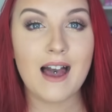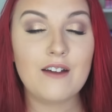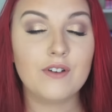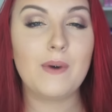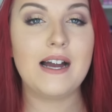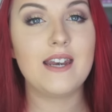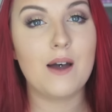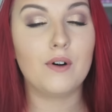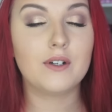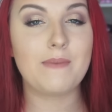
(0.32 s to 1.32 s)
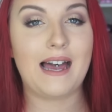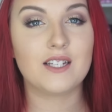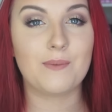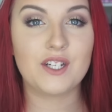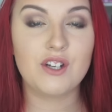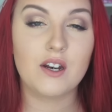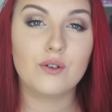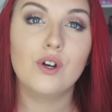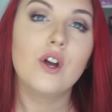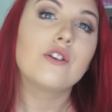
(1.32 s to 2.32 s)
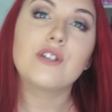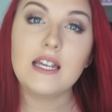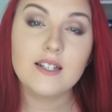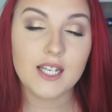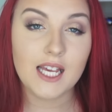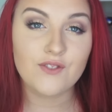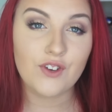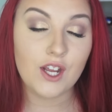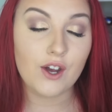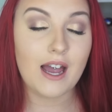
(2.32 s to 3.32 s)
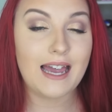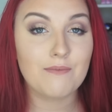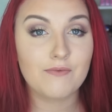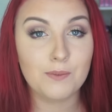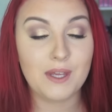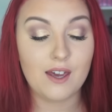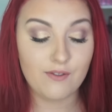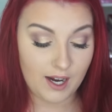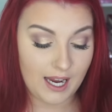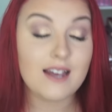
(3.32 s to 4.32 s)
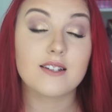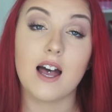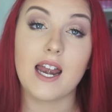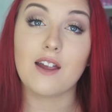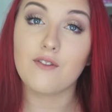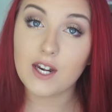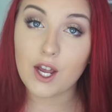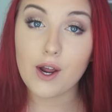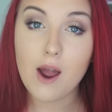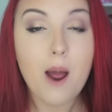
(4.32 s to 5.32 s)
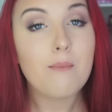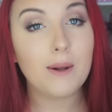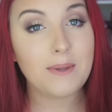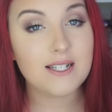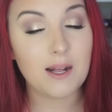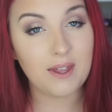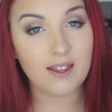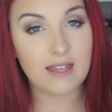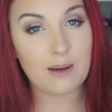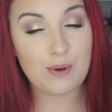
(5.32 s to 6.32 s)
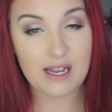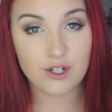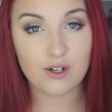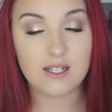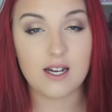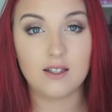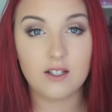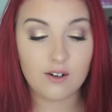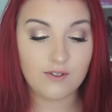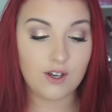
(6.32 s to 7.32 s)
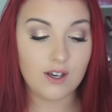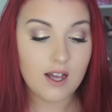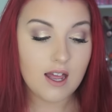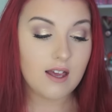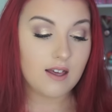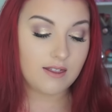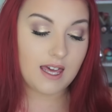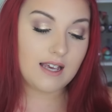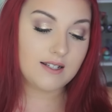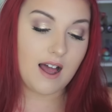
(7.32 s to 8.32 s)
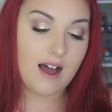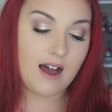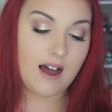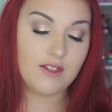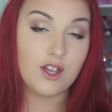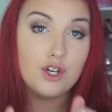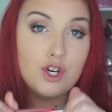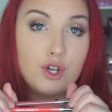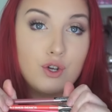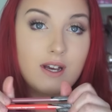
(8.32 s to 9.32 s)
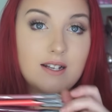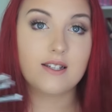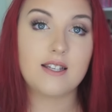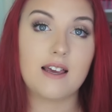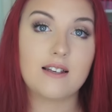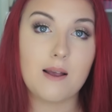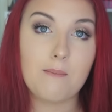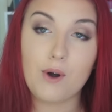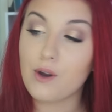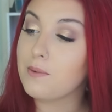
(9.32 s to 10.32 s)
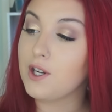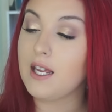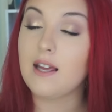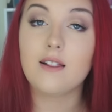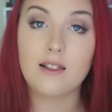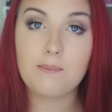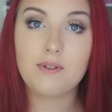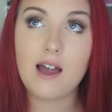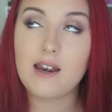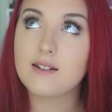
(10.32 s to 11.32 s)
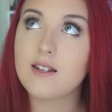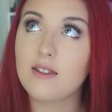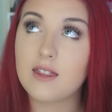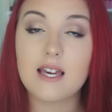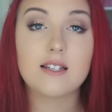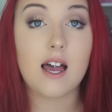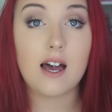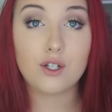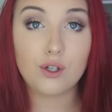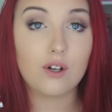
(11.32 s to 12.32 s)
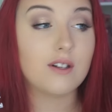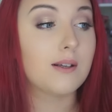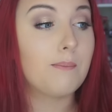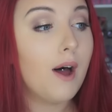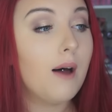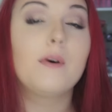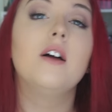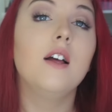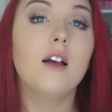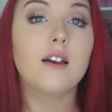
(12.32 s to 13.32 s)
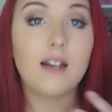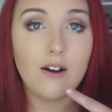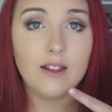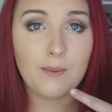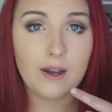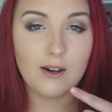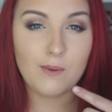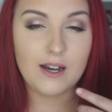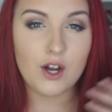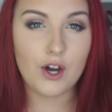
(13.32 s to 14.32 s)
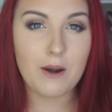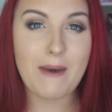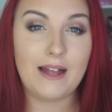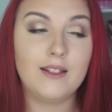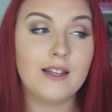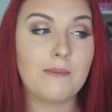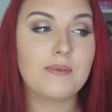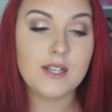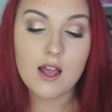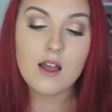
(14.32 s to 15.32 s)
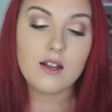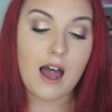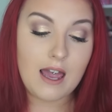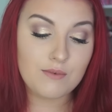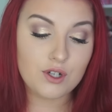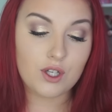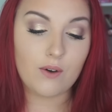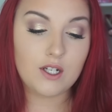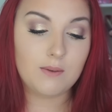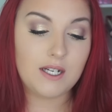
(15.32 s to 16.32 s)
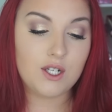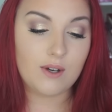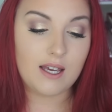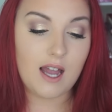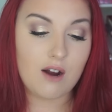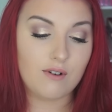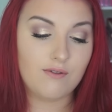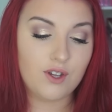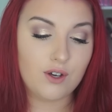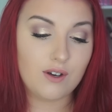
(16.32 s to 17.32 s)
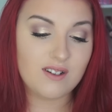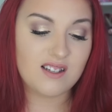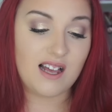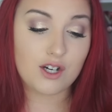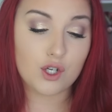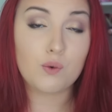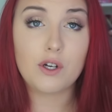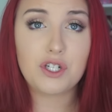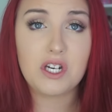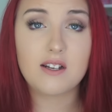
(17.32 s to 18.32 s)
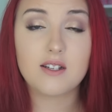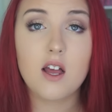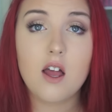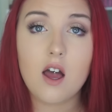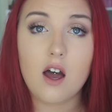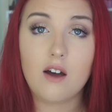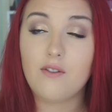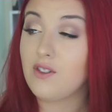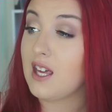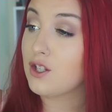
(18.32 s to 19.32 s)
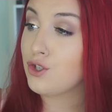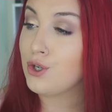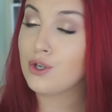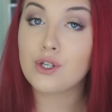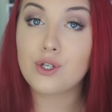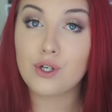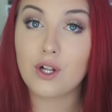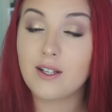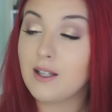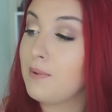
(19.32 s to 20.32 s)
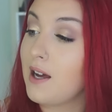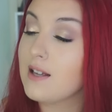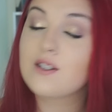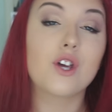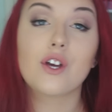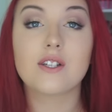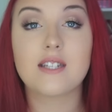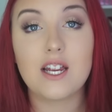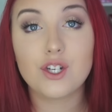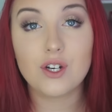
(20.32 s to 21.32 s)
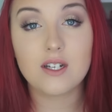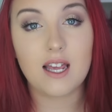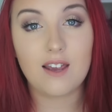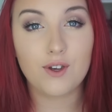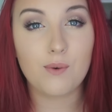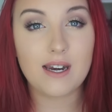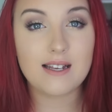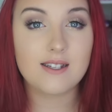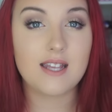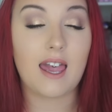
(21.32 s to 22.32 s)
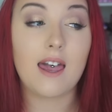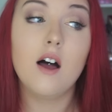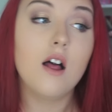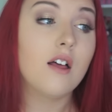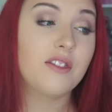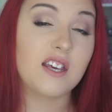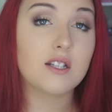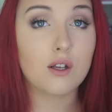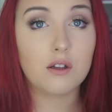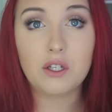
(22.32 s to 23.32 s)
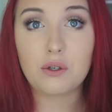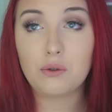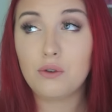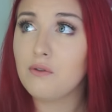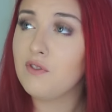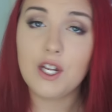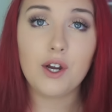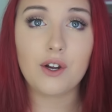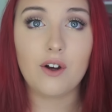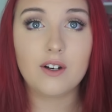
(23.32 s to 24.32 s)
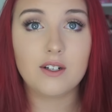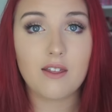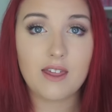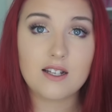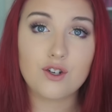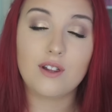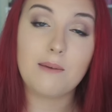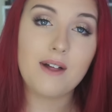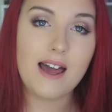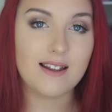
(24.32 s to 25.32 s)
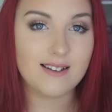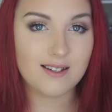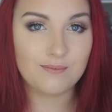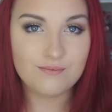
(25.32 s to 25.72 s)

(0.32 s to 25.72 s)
Hi everyone and welcome back to my channel. So in today's video I am filming a very exciting video, probably something that will interest a lot of you. These are the new 6 BOE Beauty lip liners. These are $2 a pop. Currently wearing one on my lips. I am just going to be doing a review slash swatches of these new $2 lip liners. So stay tuned if you want to see this little video on these new lip liners.